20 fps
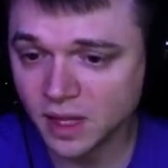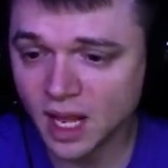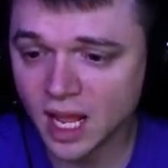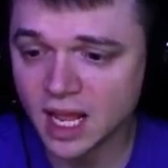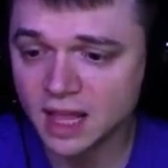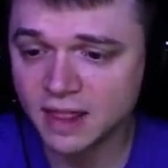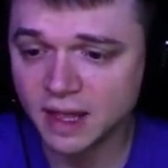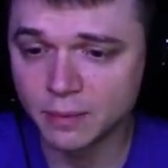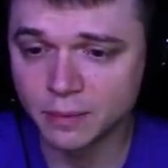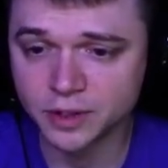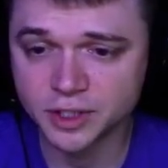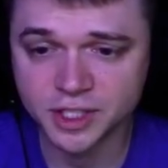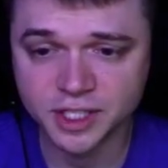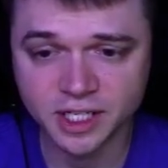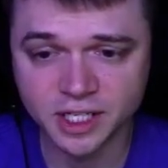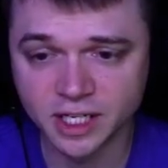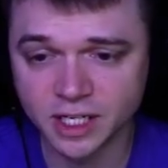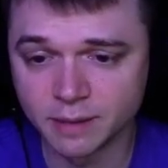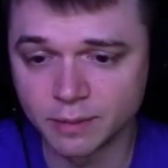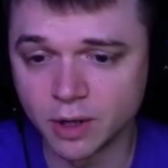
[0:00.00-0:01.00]
And then we're just
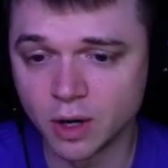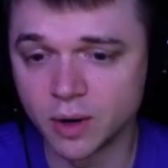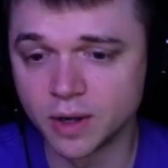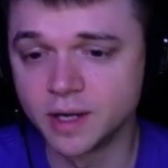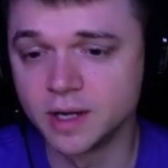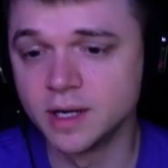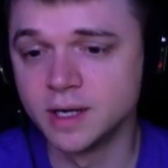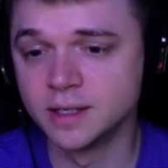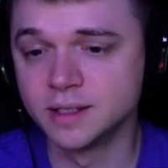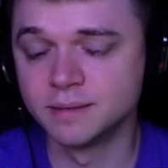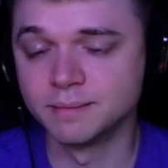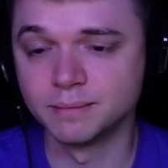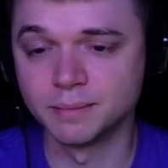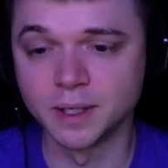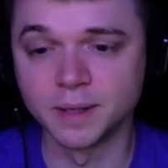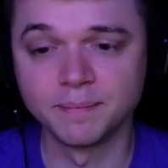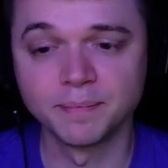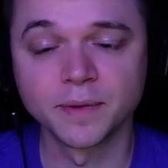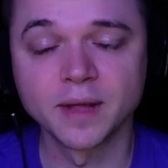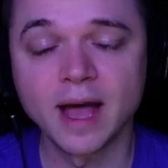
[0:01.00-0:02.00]
going to keep going.
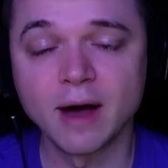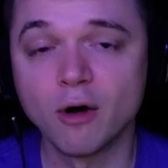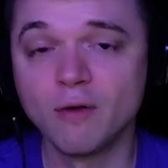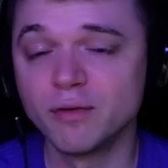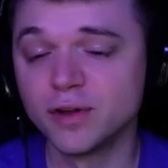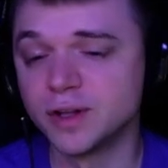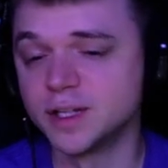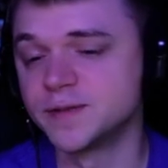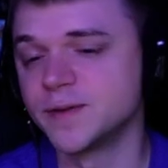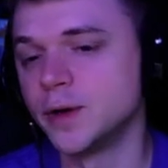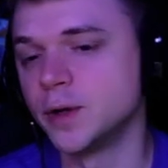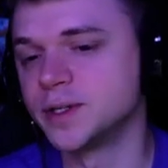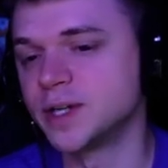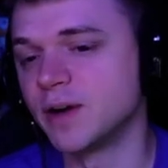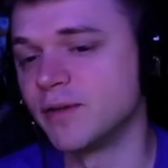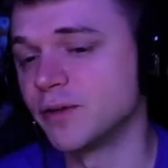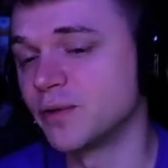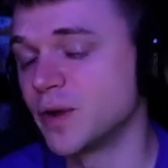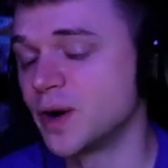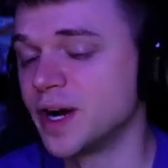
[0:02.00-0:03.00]
But yeah, hopefully this video was
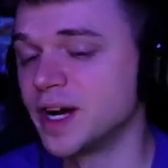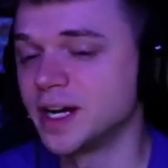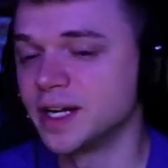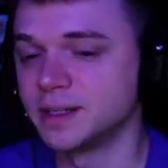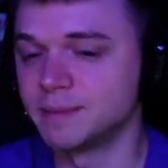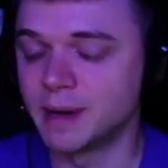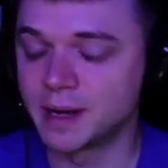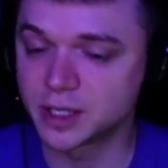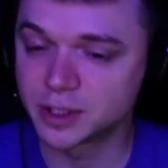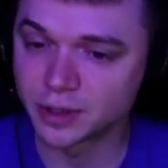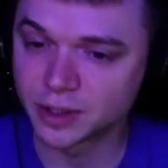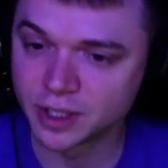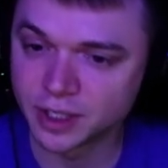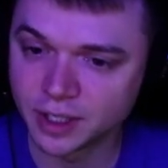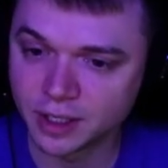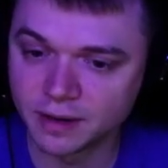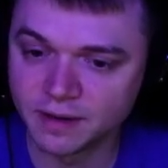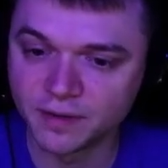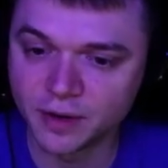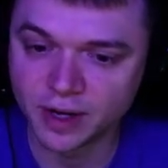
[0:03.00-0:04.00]
helpful for you. Make sure
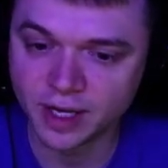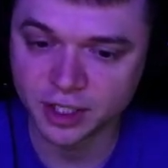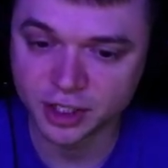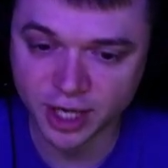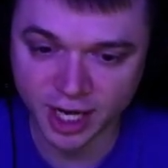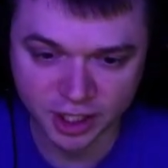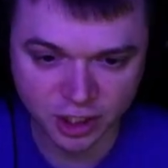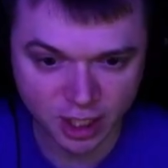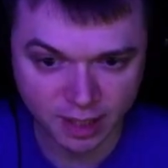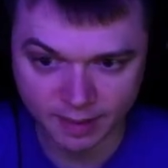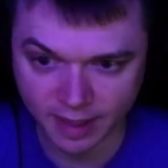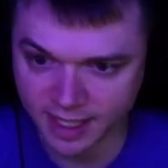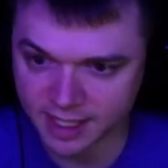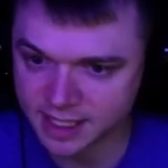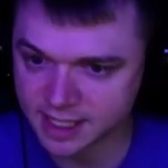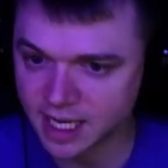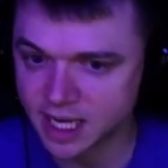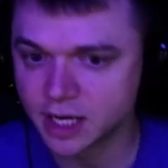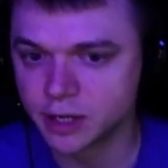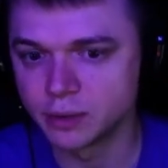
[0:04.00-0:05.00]
if you get Shiny Charm, like I
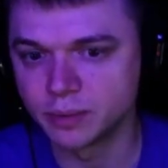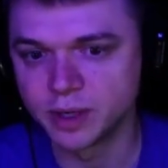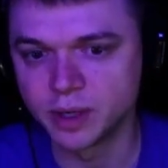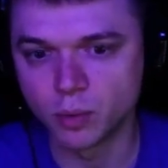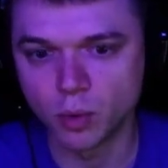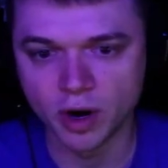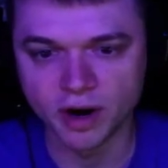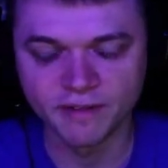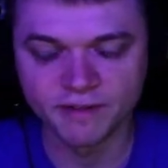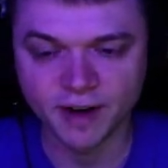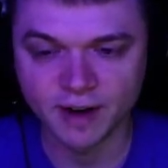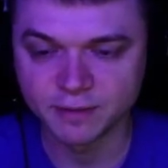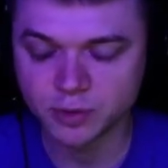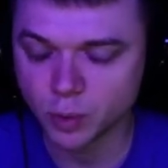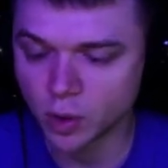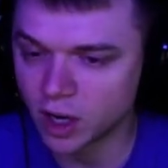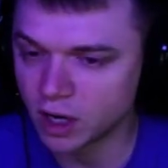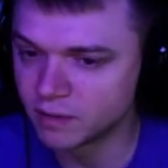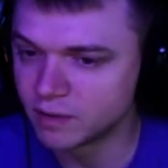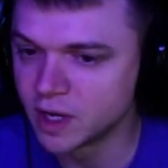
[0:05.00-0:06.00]
said, you be one in five
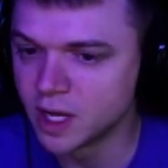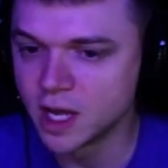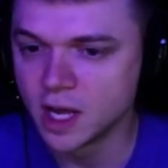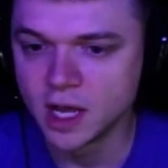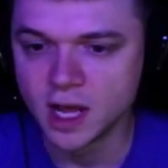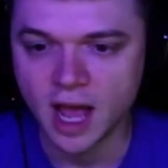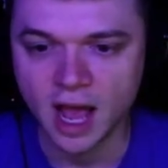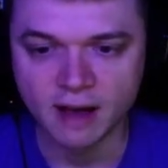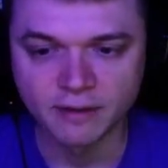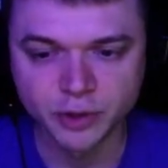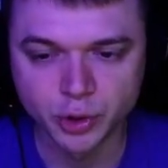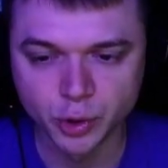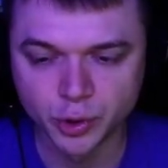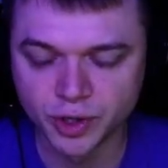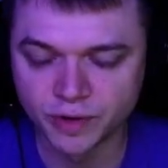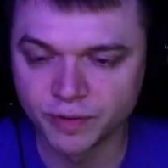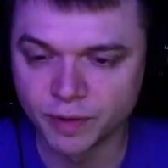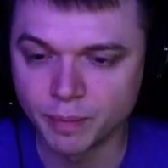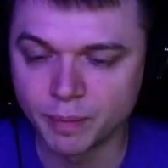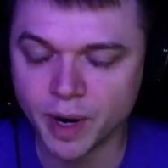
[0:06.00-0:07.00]
twelve. Have two
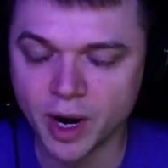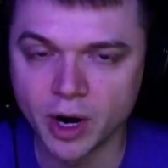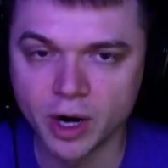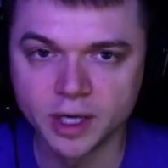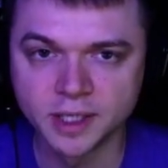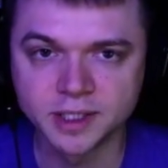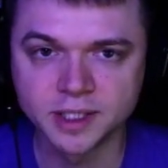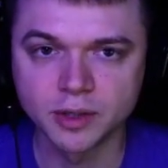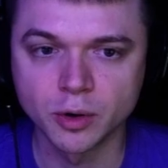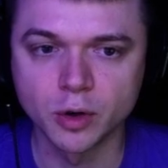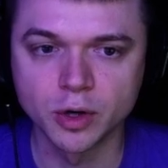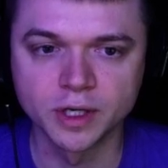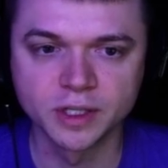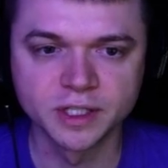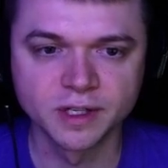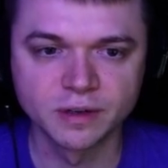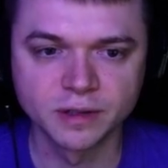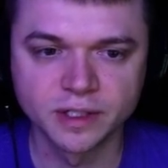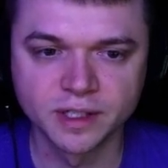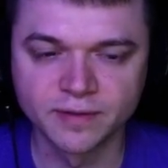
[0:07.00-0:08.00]
different parents or
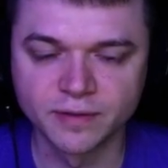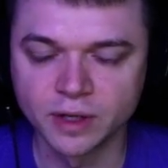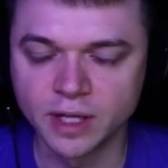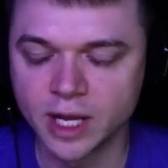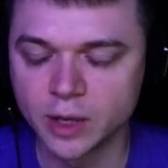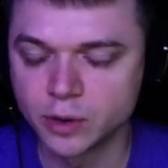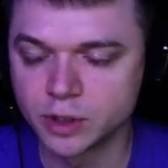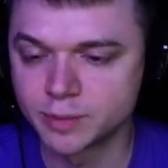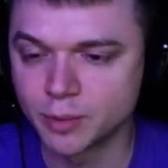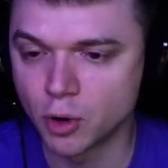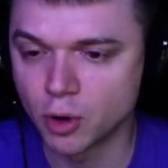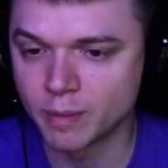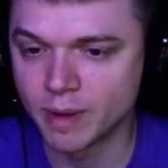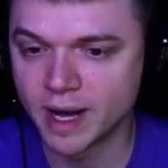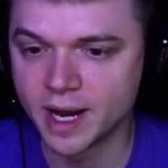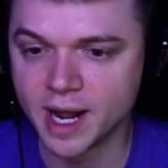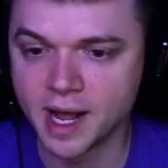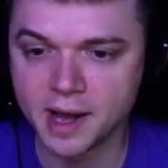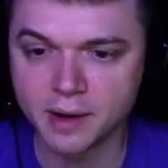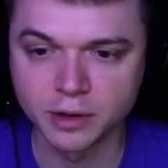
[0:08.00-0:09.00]
di different language
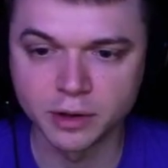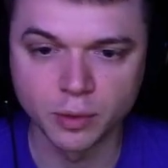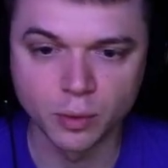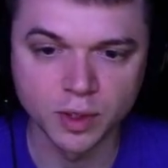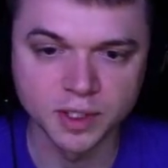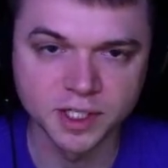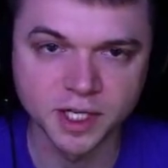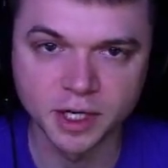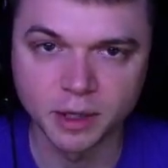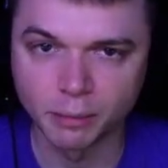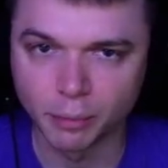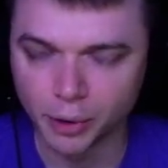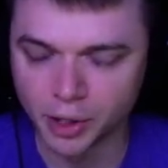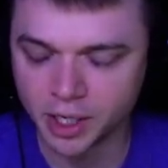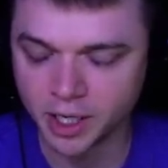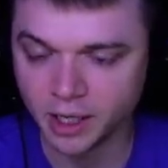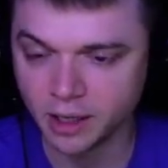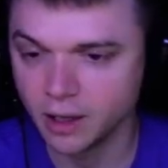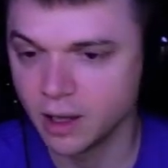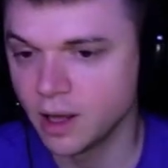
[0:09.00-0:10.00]
Pokemon, the ones that you're
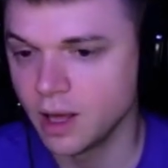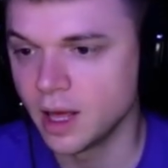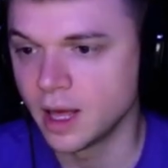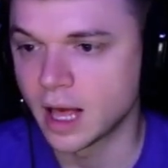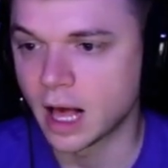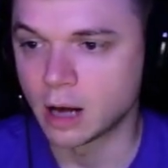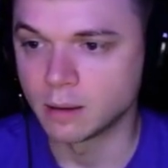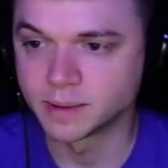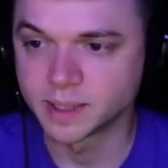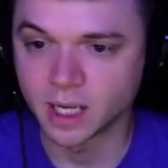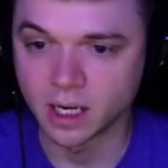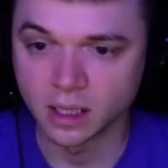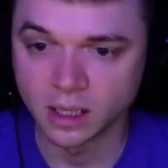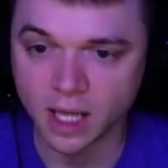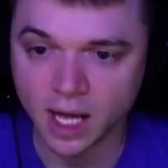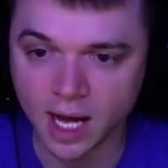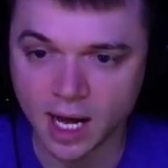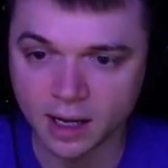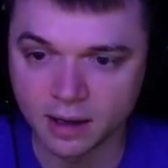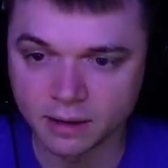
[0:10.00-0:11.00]
breeding. Helps out a
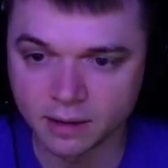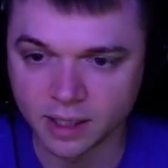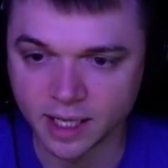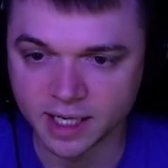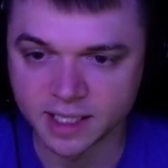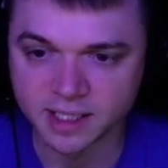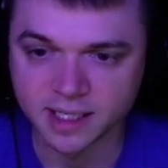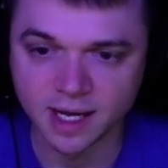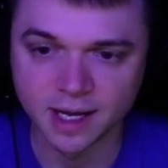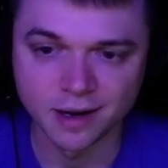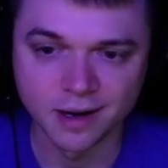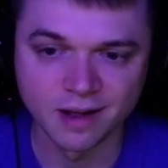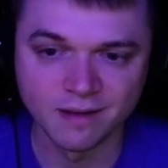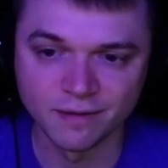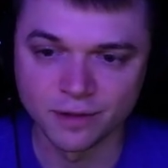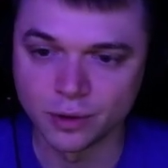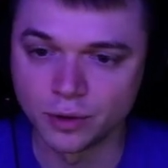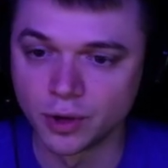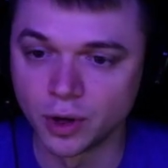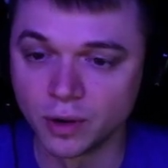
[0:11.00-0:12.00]
lot. Like I said, if
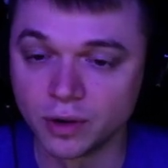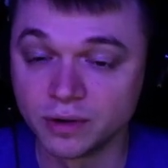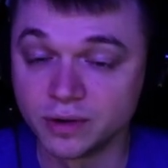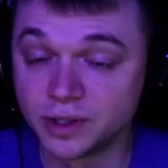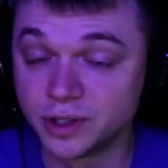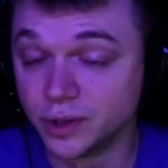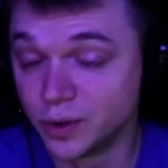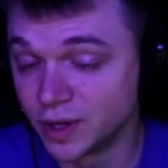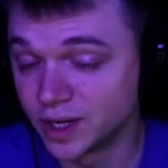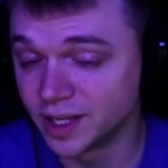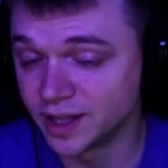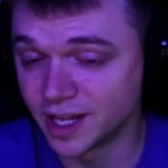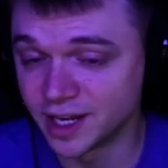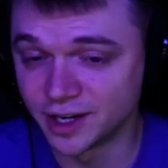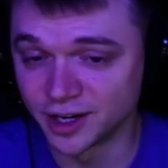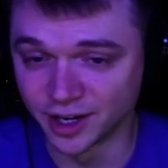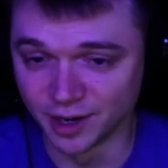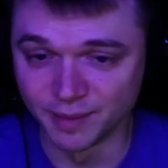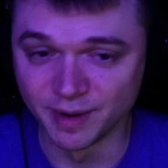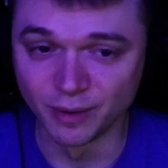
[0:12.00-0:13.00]
you don't do it, then
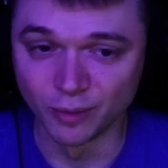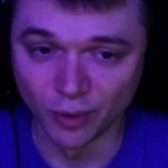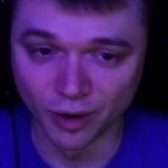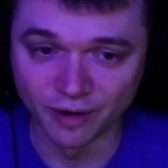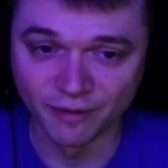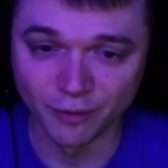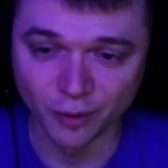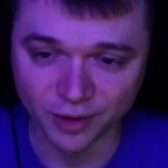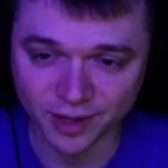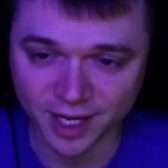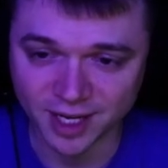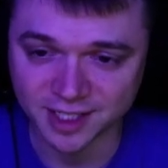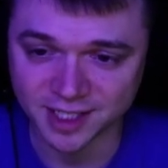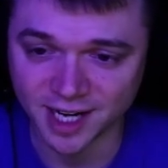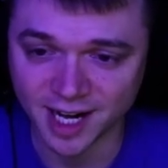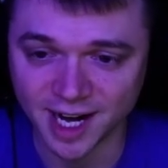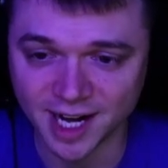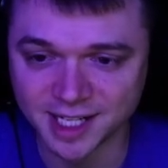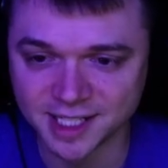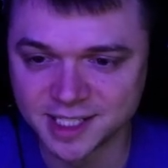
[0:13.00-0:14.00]
you're going to be in one in four thousand
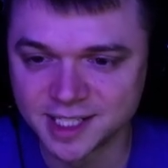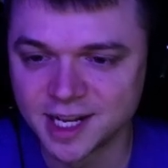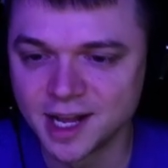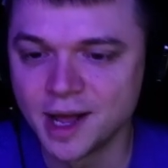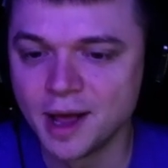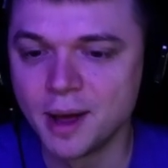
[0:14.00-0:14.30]
odds.